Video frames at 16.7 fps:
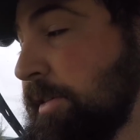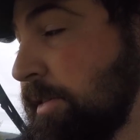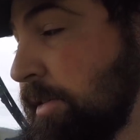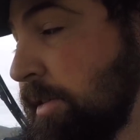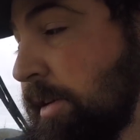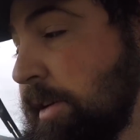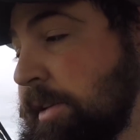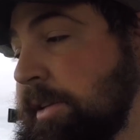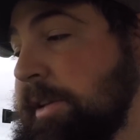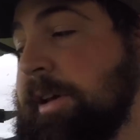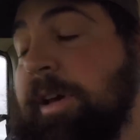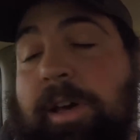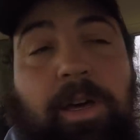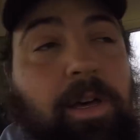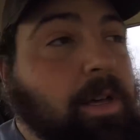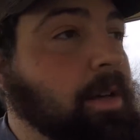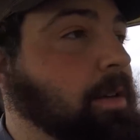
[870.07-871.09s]
can
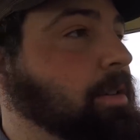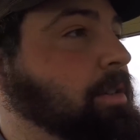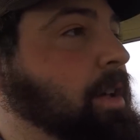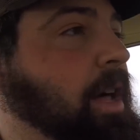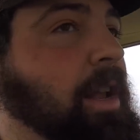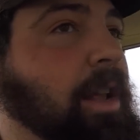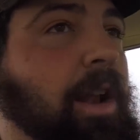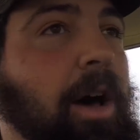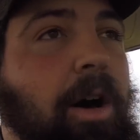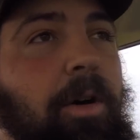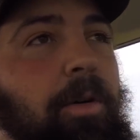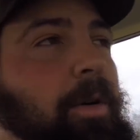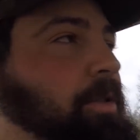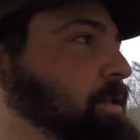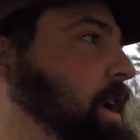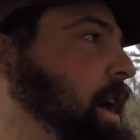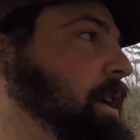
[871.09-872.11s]
sell it all,
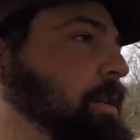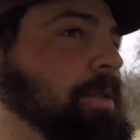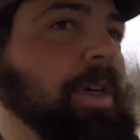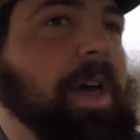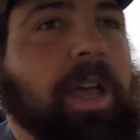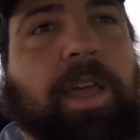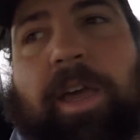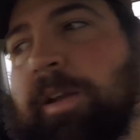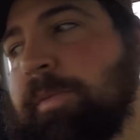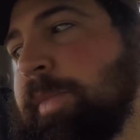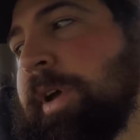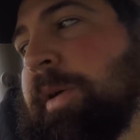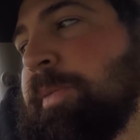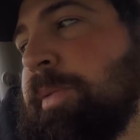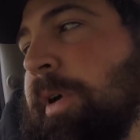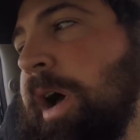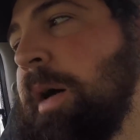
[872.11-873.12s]
which I don't think that'll be a
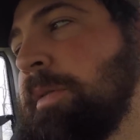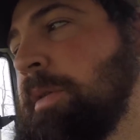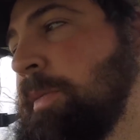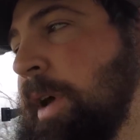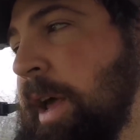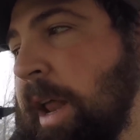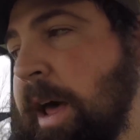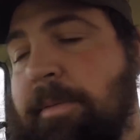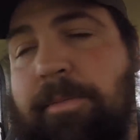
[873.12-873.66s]
problem, man.